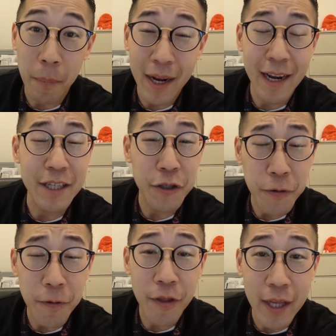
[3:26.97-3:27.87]
but I
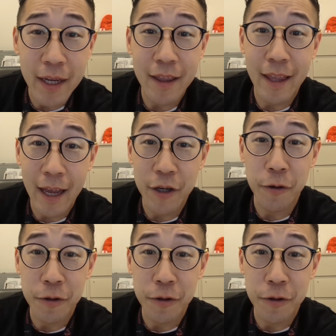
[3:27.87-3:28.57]
do think that